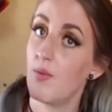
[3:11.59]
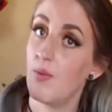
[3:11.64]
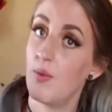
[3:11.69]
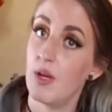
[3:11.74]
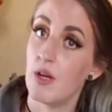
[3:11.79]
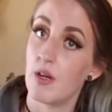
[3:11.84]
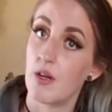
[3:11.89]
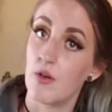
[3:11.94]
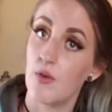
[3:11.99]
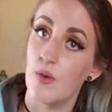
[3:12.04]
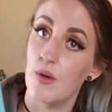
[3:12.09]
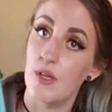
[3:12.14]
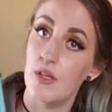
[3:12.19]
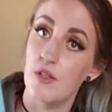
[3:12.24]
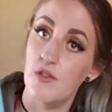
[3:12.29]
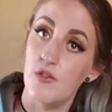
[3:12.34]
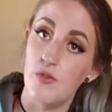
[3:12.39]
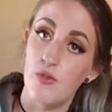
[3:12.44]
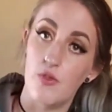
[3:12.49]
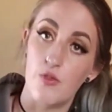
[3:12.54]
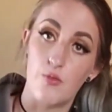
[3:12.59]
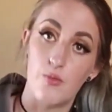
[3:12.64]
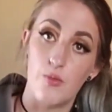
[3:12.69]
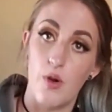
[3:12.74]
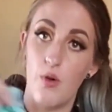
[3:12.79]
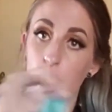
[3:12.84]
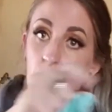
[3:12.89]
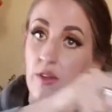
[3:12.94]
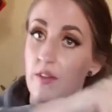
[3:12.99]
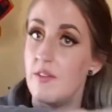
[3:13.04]
We are going to
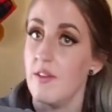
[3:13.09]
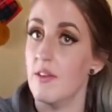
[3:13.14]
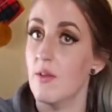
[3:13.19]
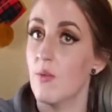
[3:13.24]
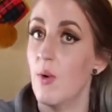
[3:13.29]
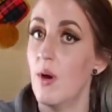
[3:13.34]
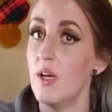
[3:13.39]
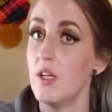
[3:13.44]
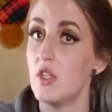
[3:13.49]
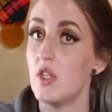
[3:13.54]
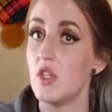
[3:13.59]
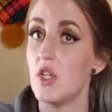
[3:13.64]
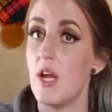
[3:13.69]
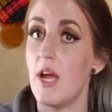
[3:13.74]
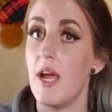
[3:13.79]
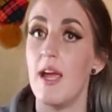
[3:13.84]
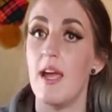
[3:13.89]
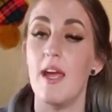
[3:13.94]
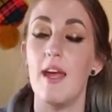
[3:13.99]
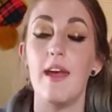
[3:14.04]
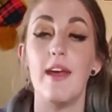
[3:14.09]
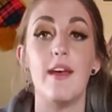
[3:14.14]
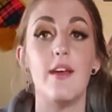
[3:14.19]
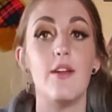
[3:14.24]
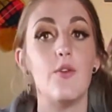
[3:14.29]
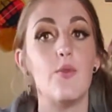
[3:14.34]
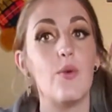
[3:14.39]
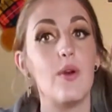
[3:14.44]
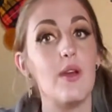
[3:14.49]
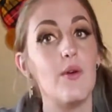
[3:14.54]
throw this in the wash
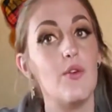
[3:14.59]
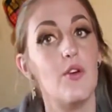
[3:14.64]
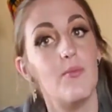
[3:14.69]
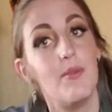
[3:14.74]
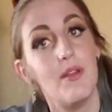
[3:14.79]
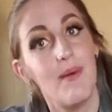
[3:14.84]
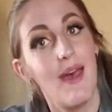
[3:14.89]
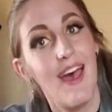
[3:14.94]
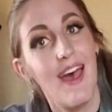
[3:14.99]
and we will be